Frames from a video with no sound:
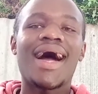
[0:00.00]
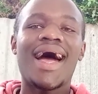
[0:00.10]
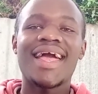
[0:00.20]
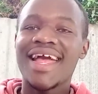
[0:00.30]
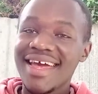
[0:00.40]

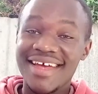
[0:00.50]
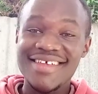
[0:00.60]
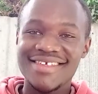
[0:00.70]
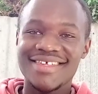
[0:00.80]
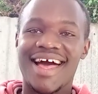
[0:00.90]
I
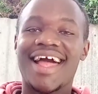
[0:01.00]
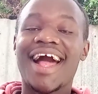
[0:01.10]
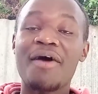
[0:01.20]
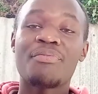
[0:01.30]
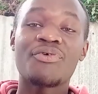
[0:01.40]
guess, a
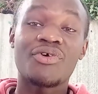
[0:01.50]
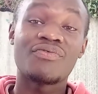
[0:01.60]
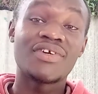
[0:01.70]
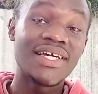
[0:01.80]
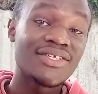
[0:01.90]
couple
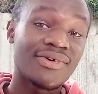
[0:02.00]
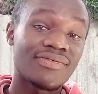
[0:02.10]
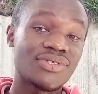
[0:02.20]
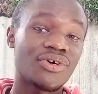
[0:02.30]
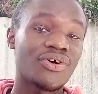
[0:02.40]
of days of
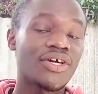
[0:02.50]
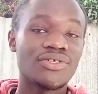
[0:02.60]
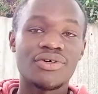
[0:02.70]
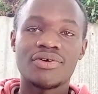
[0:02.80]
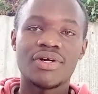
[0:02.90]

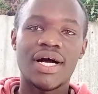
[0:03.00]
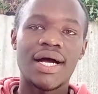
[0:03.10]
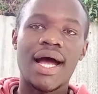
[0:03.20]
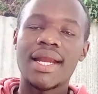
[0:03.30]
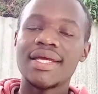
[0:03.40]
storage or
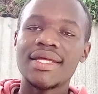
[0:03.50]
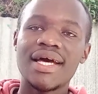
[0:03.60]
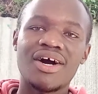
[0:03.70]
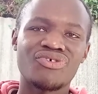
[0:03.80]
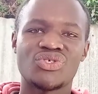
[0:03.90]
an
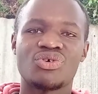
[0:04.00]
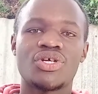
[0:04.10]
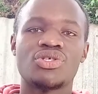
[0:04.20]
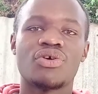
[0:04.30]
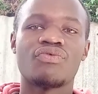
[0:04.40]
year of
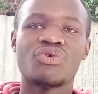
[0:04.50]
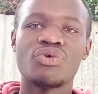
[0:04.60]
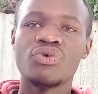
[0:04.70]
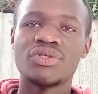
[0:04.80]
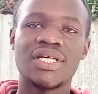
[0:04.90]
storage of
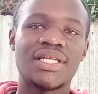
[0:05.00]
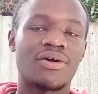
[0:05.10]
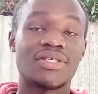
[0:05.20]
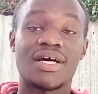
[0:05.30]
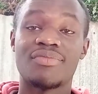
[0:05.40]
Google data
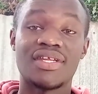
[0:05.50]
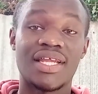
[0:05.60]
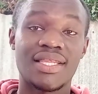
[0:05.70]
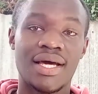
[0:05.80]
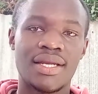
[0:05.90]
or something
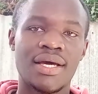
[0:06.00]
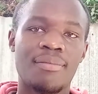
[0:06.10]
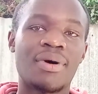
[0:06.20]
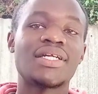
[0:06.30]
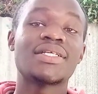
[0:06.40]
like that.
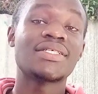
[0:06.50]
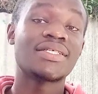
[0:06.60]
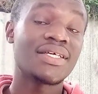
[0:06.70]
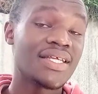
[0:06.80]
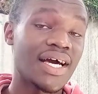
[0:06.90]
But it is
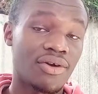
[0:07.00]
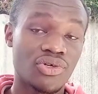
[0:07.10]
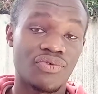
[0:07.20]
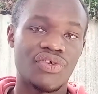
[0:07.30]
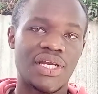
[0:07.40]
really a lot
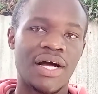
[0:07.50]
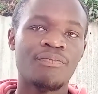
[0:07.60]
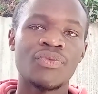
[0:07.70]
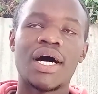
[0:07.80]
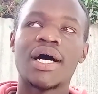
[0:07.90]
of data,
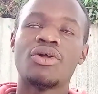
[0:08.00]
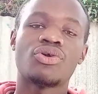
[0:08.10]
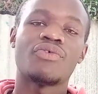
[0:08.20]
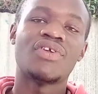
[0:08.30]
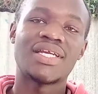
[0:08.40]

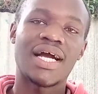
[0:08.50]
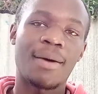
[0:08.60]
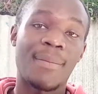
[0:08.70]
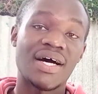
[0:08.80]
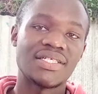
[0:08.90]

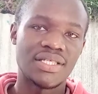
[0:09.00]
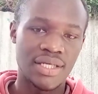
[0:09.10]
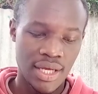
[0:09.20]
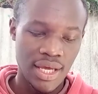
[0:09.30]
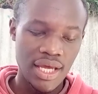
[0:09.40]
capacity.
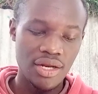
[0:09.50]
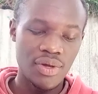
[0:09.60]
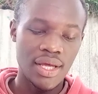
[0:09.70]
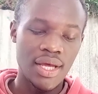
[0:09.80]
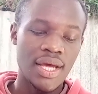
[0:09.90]

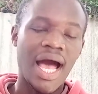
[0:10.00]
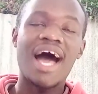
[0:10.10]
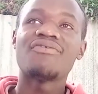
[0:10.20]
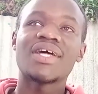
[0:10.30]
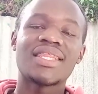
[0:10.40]
Anyway,
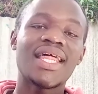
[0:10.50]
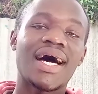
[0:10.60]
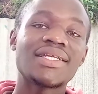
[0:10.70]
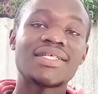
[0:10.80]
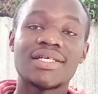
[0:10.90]
after
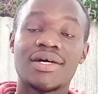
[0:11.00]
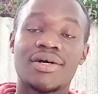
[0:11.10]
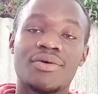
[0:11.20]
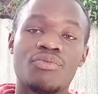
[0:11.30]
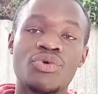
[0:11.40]
that,
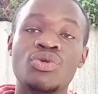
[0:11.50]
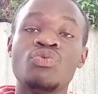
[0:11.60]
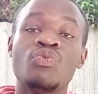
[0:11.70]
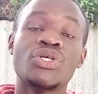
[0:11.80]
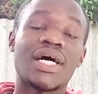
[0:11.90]

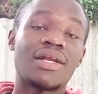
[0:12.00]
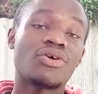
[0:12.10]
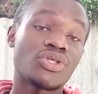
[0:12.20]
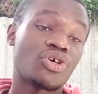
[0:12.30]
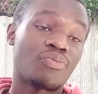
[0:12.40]
we shall
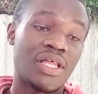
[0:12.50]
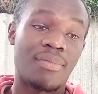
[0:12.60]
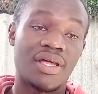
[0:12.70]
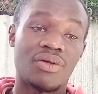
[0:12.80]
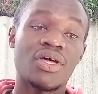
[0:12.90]
not stop there,
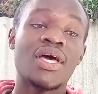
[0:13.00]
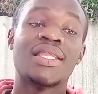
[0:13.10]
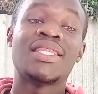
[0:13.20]
by the way.